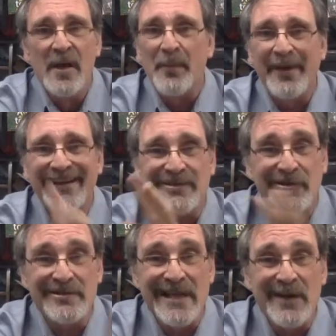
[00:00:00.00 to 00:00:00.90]
But it
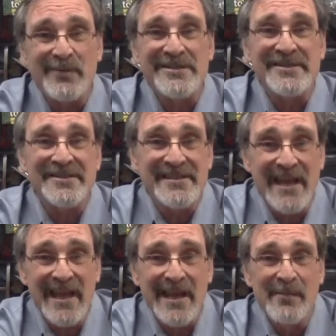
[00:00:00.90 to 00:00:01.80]
turns out it was the
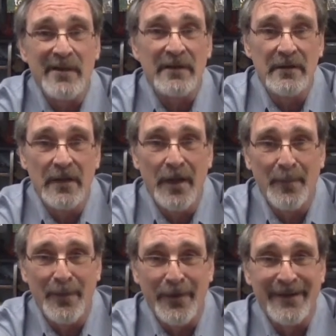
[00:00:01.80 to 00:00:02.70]
same
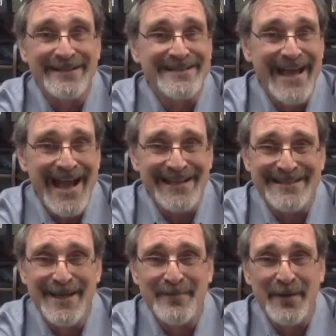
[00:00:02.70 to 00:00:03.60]
number, exact
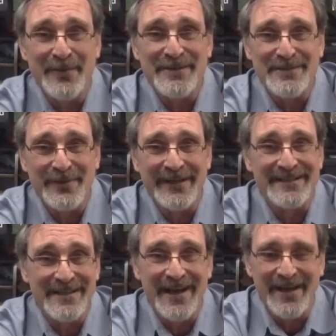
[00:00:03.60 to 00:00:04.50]
same number of swings
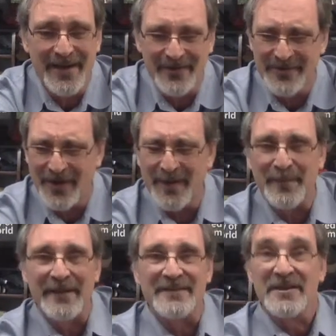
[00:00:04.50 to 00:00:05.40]
in 100
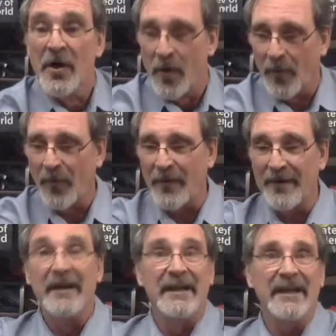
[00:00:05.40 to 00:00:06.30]
heartbeats
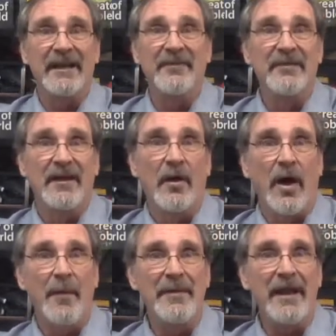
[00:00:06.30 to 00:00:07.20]
or in
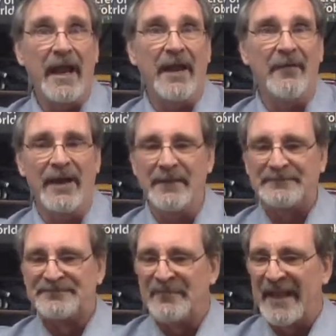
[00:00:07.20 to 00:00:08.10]
a minute, right?
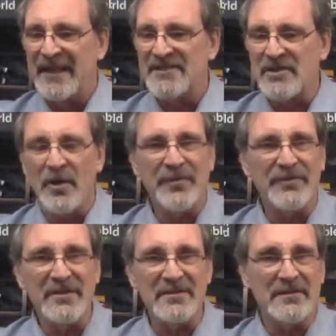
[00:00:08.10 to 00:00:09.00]
And so
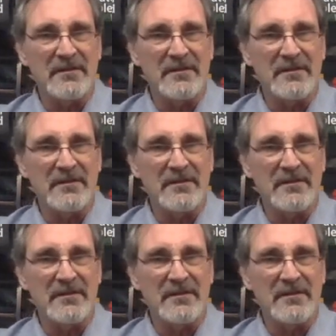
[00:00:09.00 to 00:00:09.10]
the